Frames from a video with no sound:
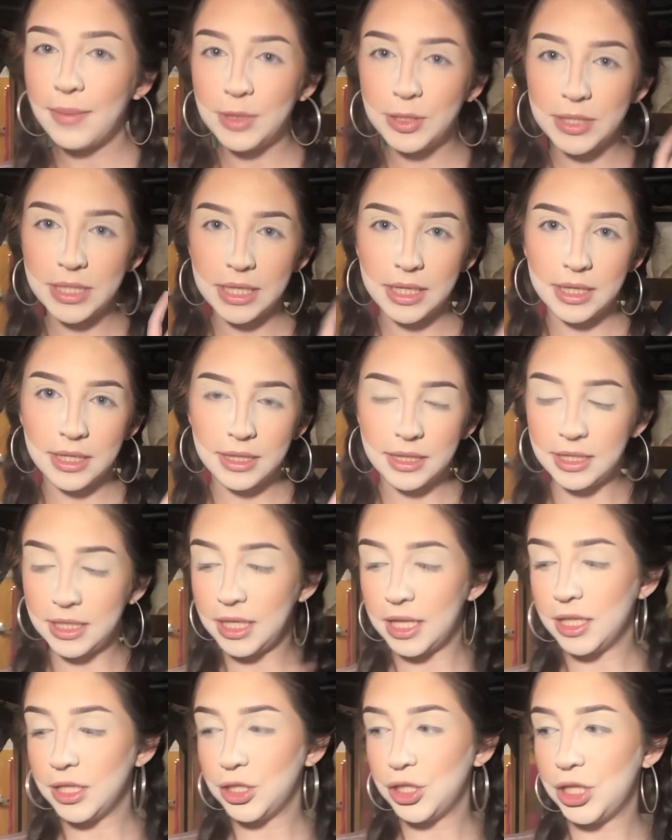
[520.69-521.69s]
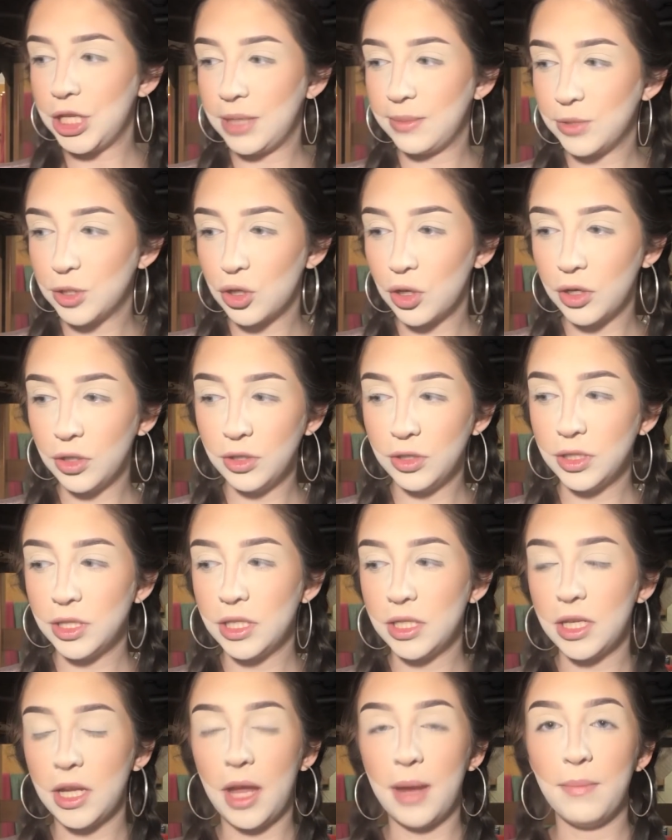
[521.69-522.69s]
I'm using the James
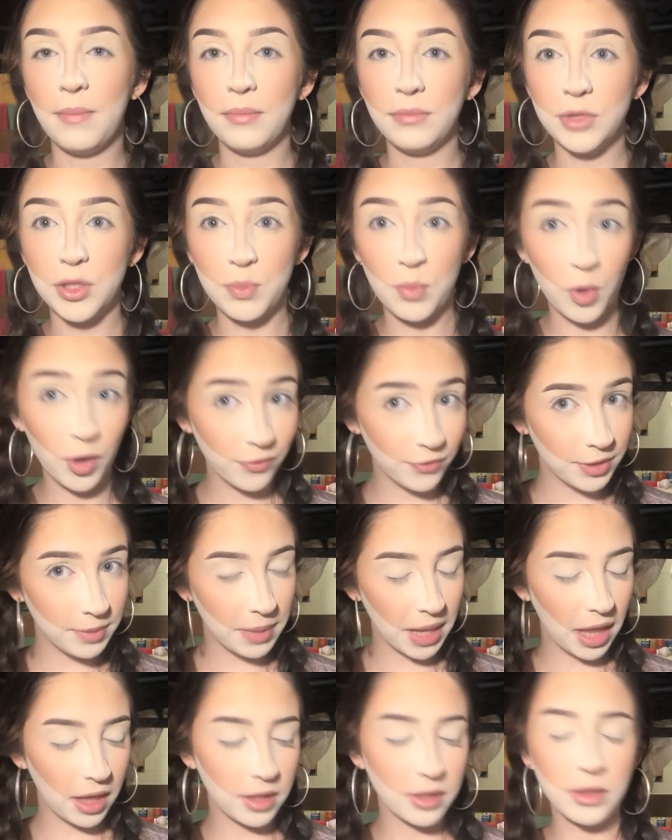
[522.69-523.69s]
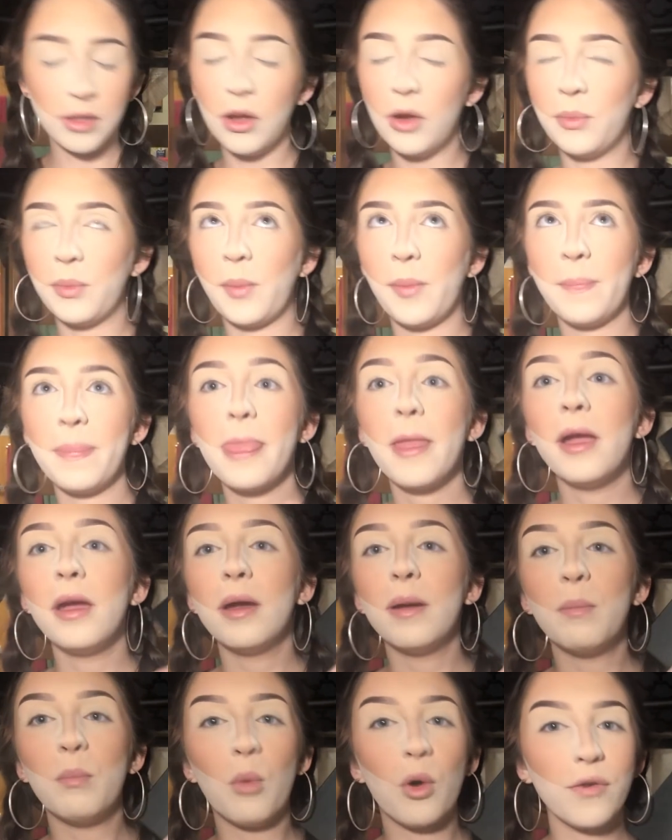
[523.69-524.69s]
Charles times Morphe palette. Oh,
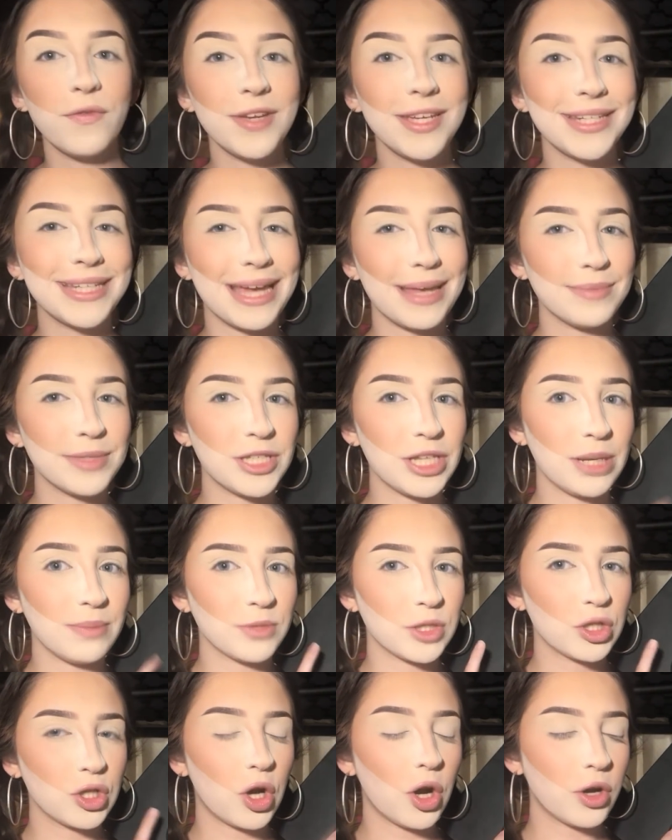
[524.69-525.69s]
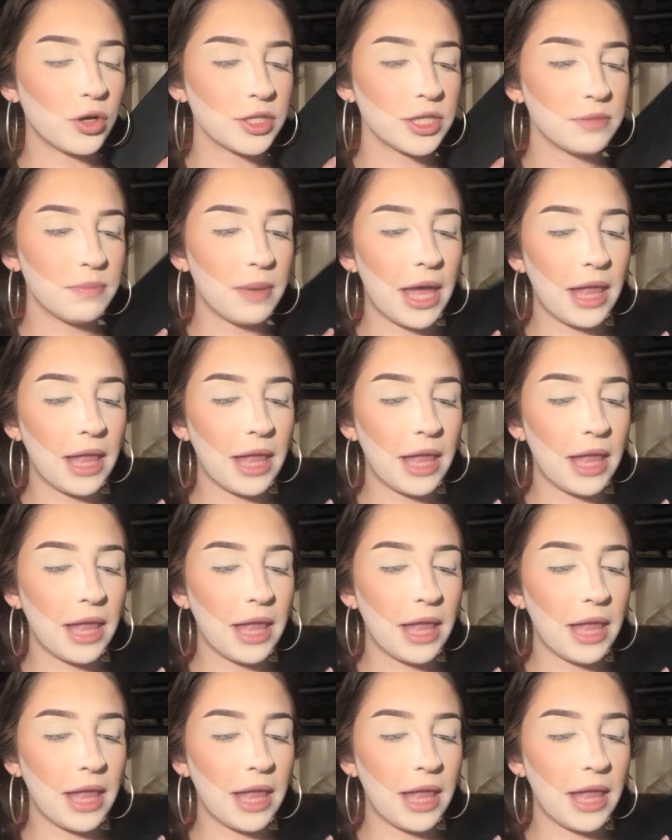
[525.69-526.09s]
Morphe times James Charles